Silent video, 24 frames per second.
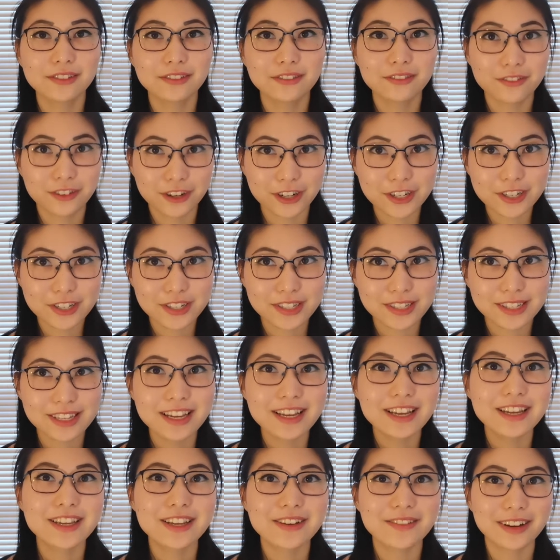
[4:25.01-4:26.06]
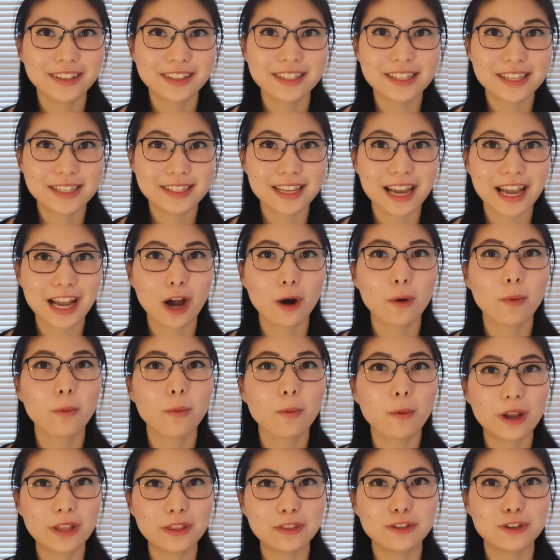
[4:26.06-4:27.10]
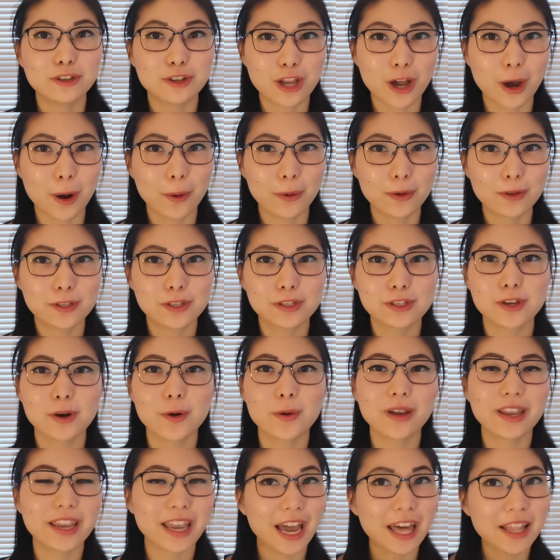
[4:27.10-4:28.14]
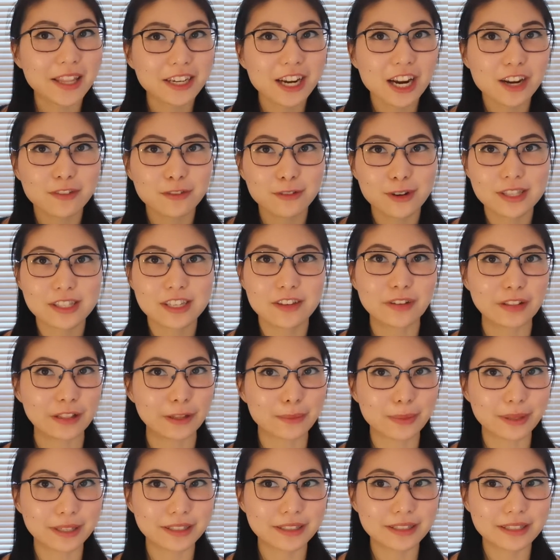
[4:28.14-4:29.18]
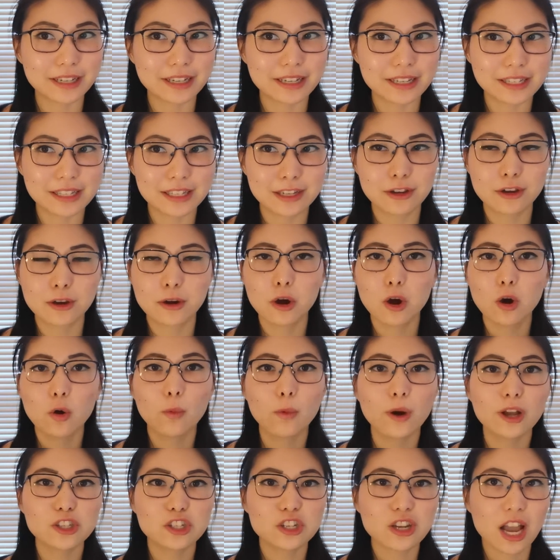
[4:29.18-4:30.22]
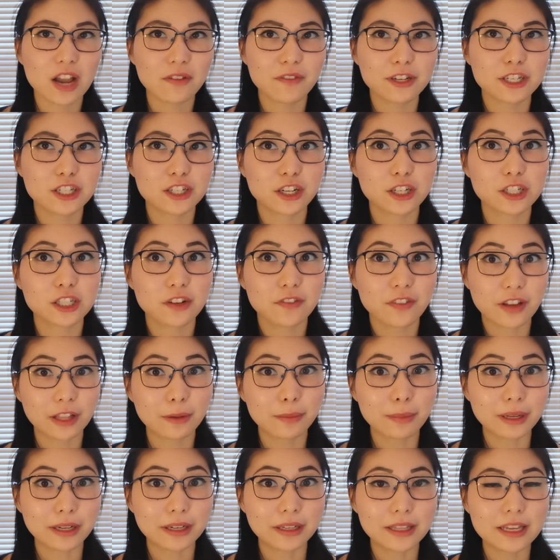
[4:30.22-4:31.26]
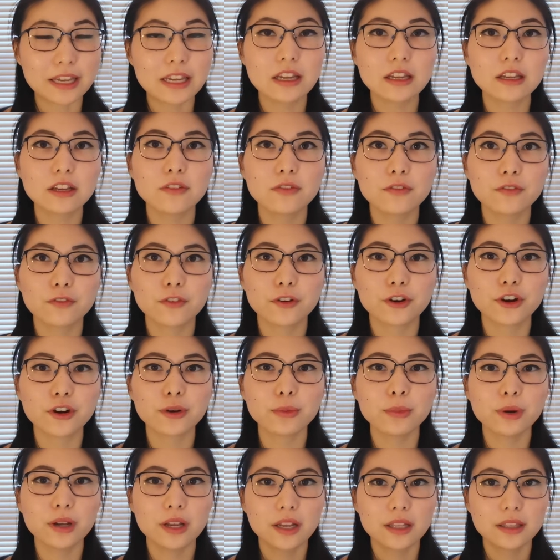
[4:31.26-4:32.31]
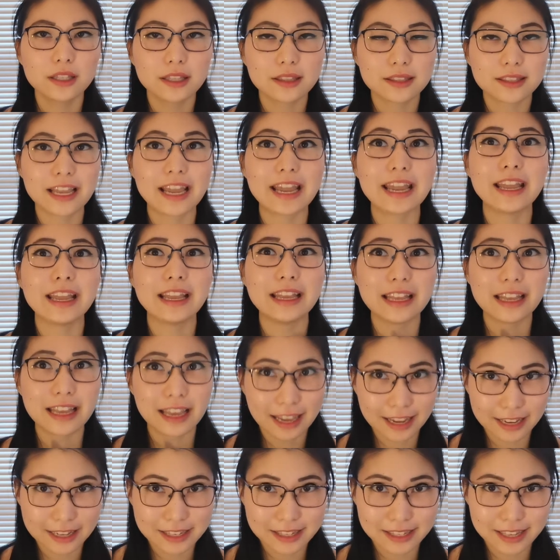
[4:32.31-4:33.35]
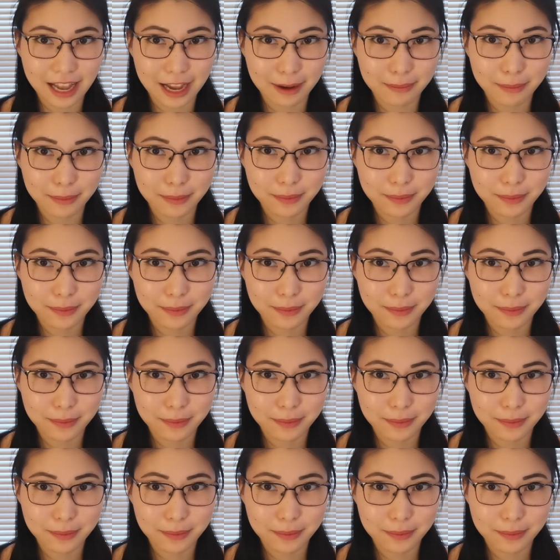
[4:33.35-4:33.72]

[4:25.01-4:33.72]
First, you want to decide on when to go, so gather everyone's availabilities. Once you have each other's availability, confirm the date ASAP,